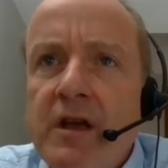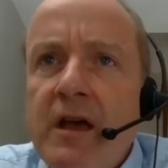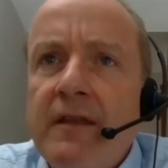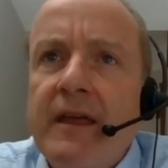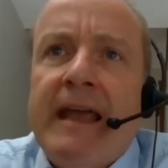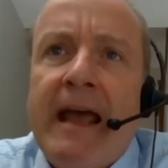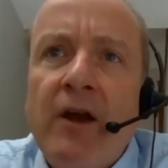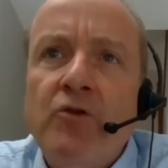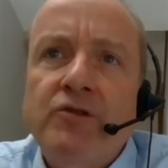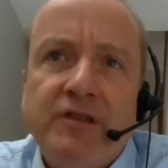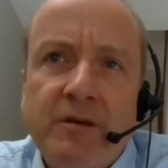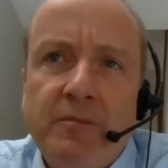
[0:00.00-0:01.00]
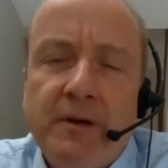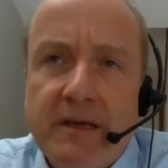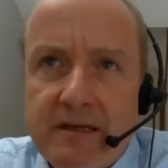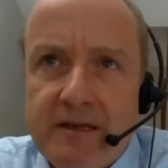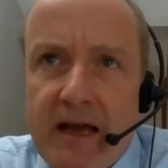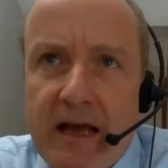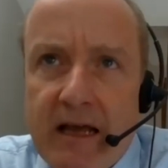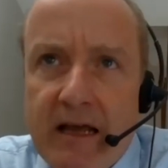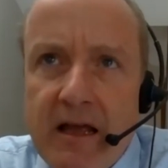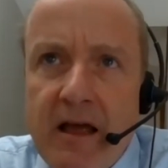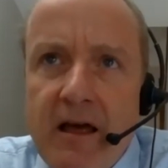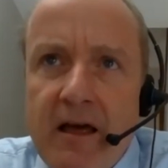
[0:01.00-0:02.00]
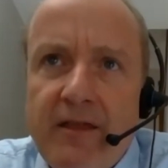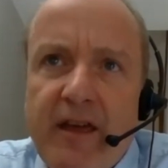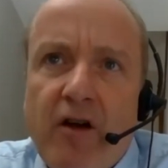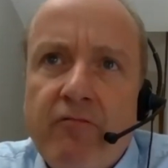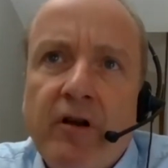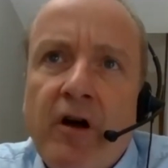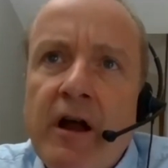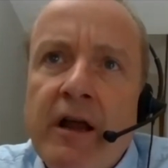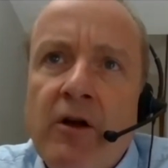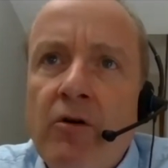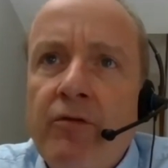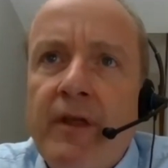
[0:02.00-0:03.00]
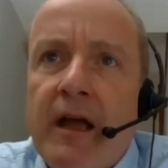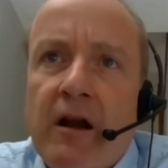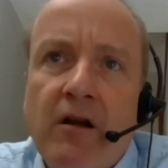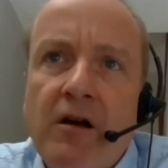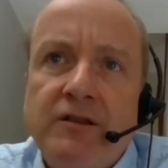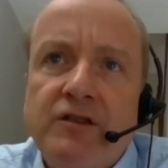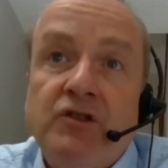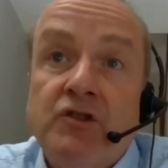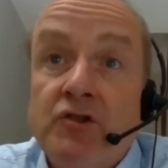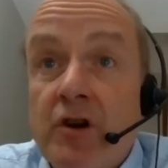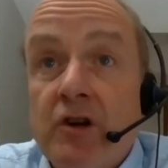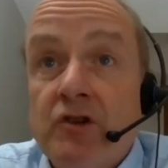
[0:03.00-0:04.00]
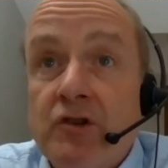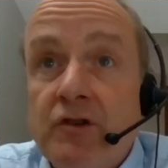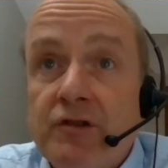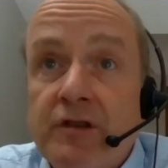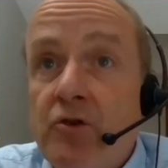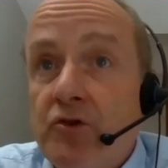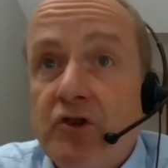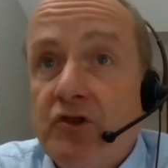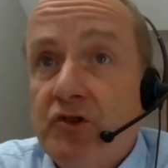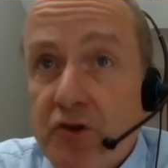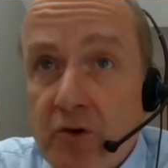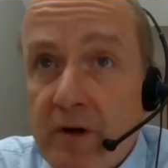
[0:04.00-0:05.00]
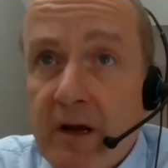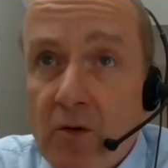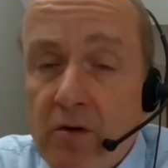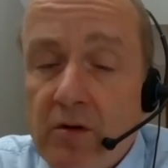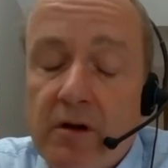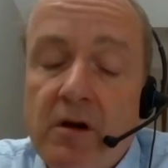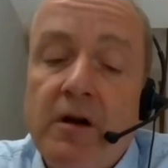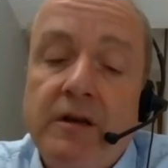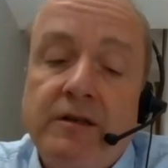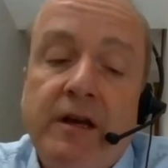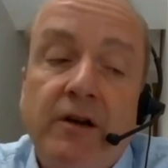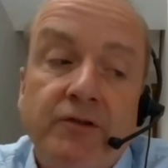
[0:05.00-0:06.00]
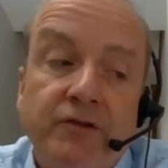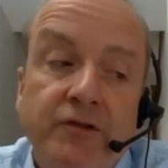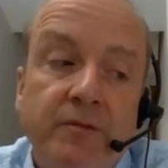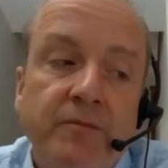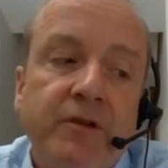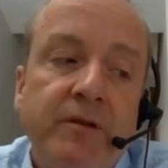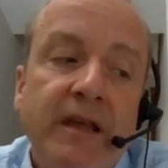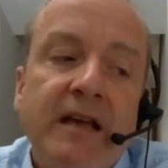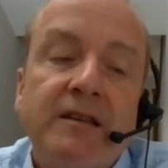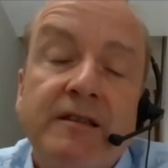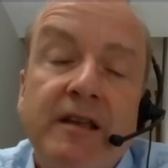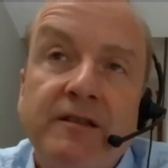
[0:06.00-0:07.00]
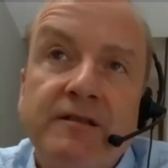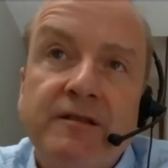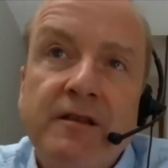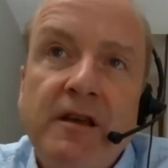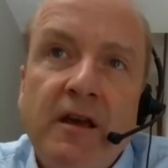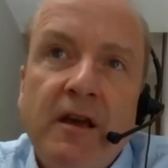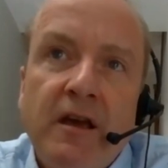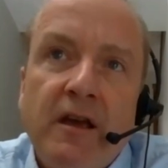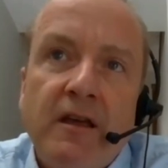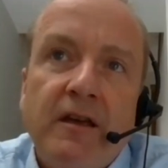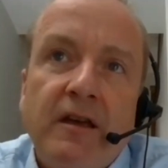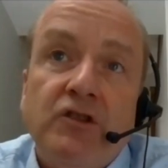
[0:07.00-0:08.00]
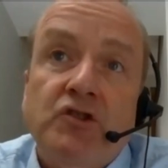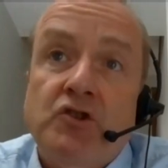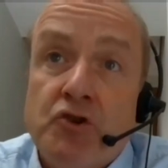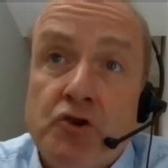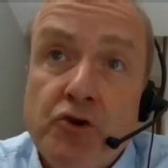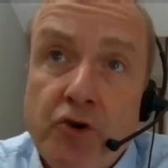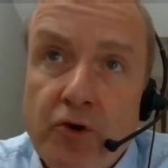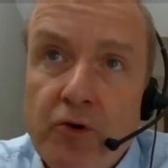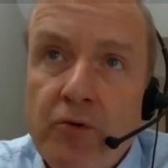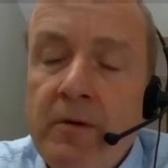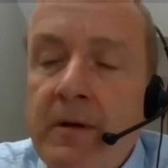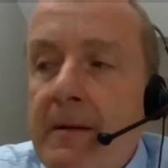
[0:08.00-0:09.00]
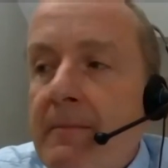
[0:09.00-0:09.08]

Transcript: They cannot simply say they are relying on their client's instructions. They're not just doing what the client tells them. So in that sense, it's true.